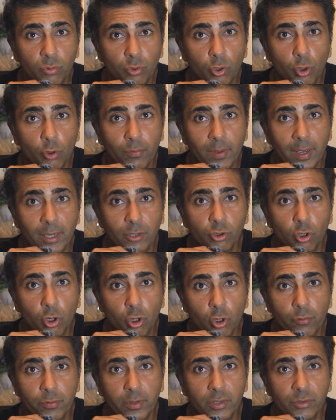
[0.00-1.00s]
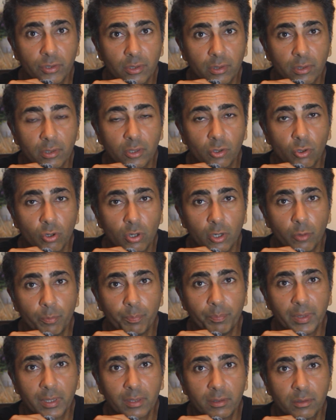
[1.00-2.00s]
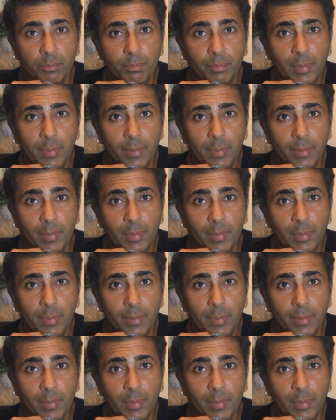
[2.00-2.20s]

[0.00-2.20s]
to Novak Djokovic in the Olympics